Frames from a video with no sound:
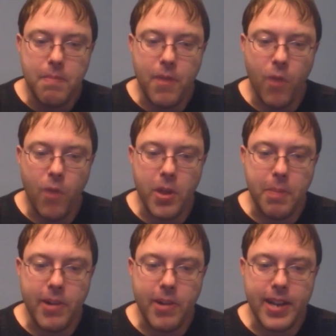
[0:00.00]
Before
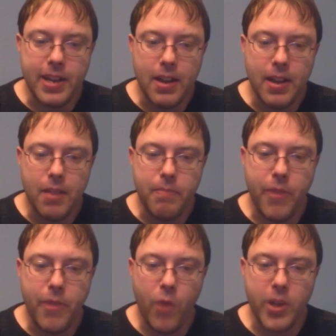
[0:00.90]
the period,
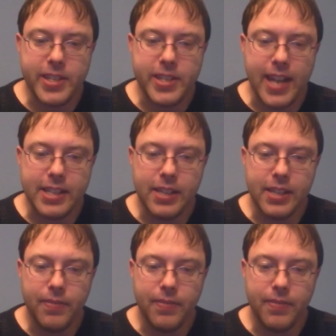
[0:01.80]
before the set,